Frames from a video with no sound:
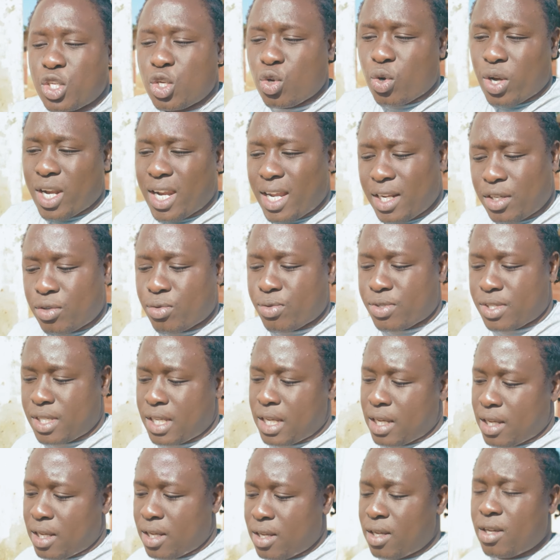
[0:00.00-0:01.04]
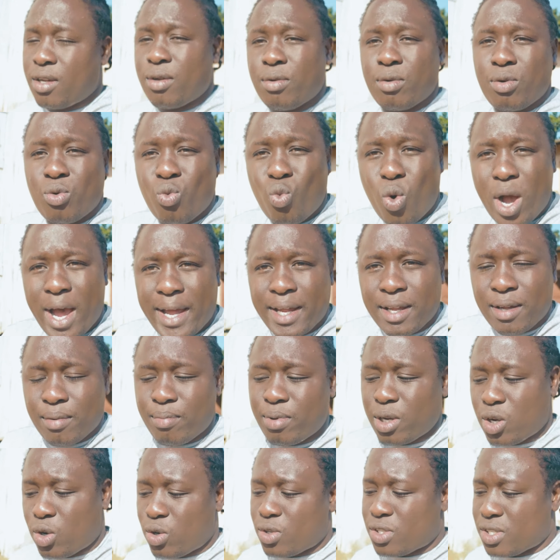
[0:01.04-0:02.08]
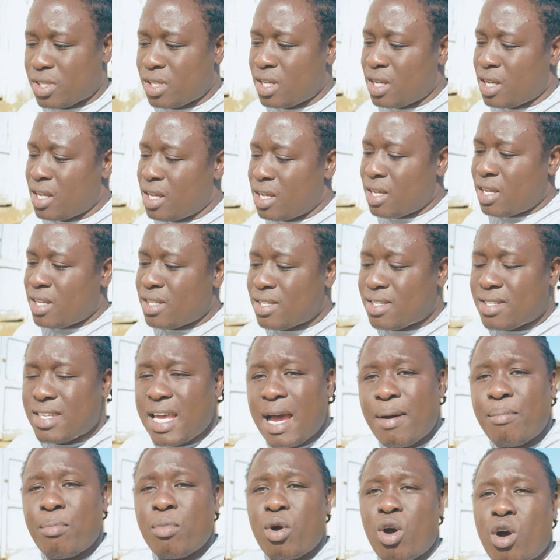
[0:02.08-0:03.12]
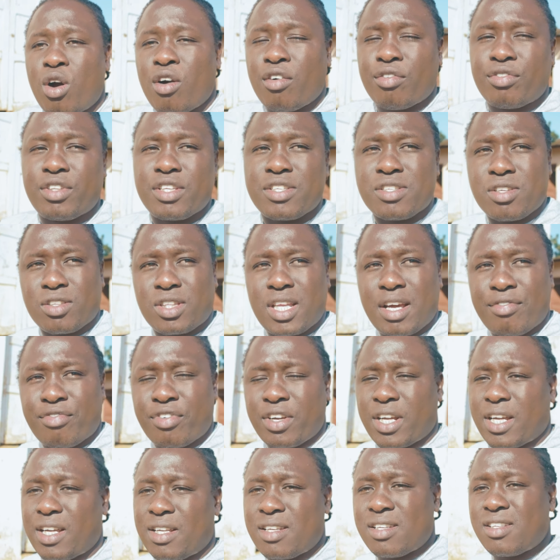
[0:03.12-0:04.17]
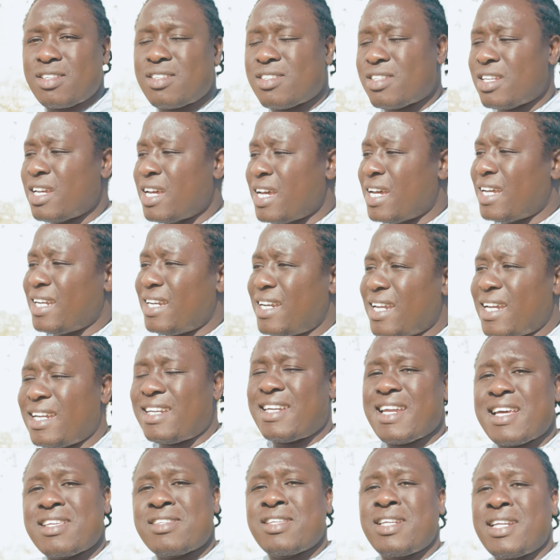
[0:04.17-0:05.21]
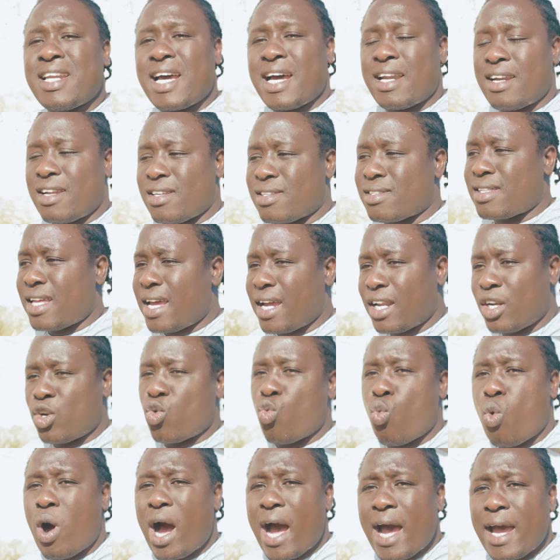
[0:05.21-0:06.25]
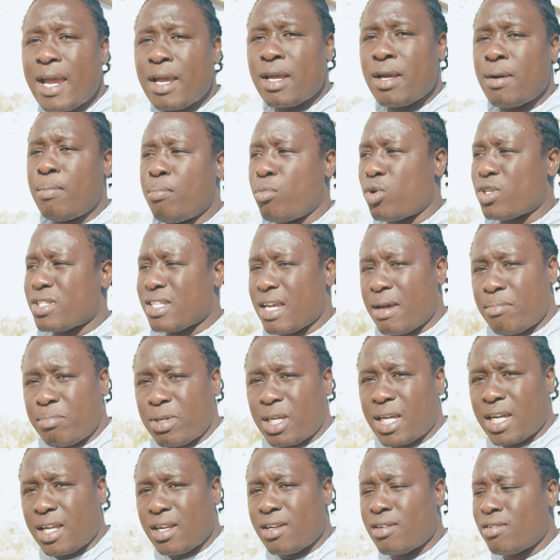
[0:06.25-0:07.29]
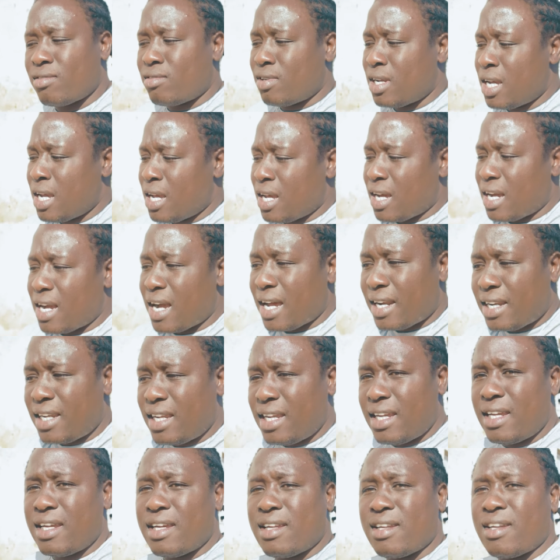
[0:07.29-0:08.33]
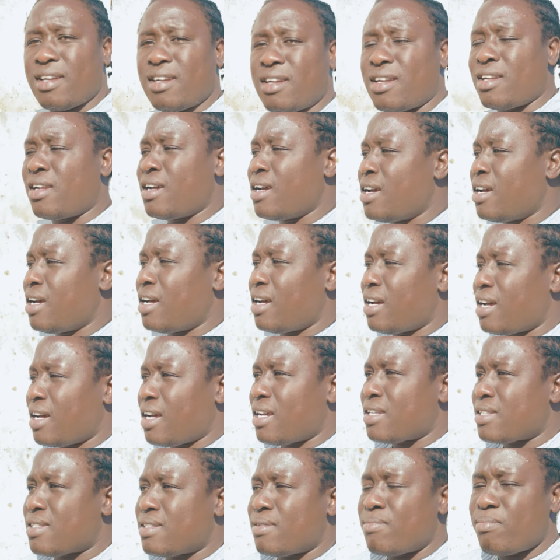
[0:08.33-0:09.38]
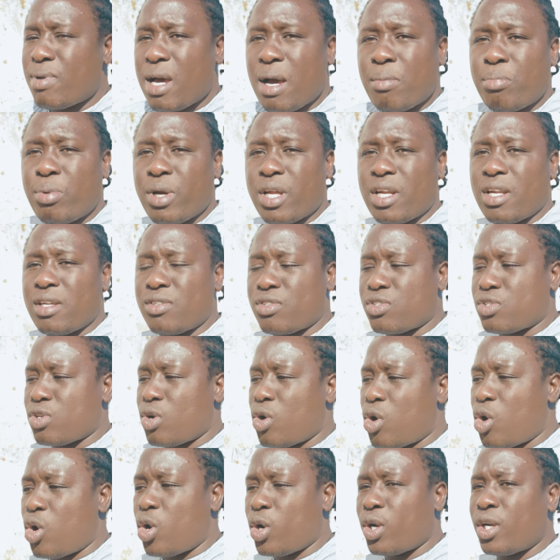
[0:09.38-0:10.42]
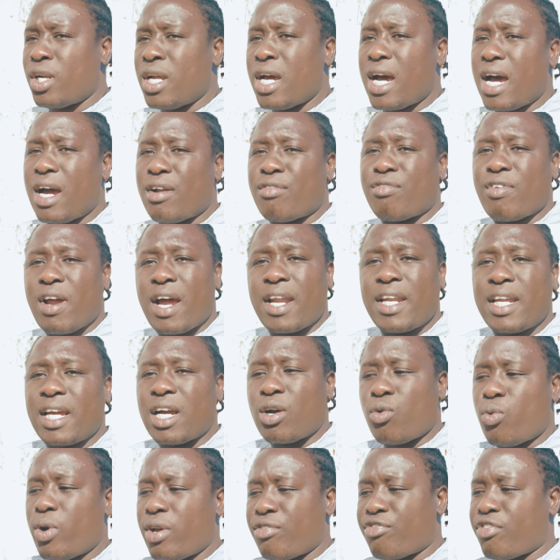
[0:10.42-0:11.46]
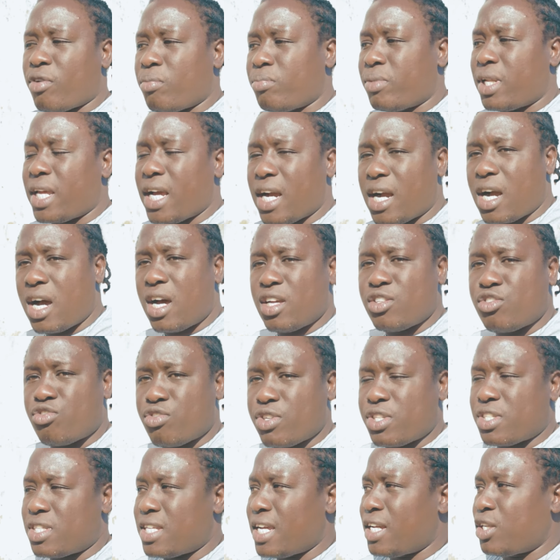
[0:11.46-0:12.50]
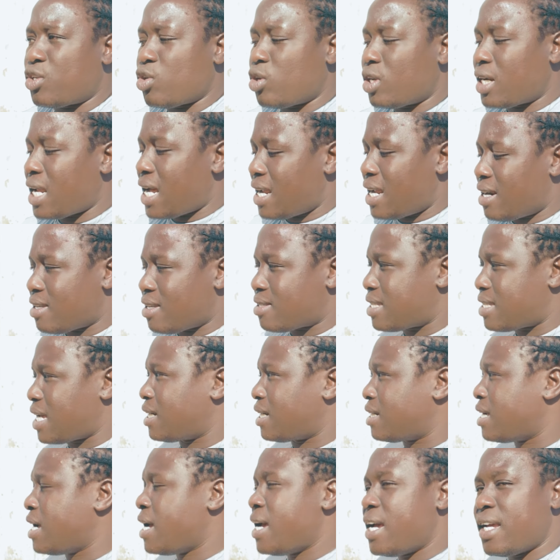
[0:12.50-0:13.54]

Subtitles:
you need to see why. Because some of the South Africans, they doesn't understand why Mozambican, Ghanaian, Zimbabwean and so on are running away from their countries. They don't understand.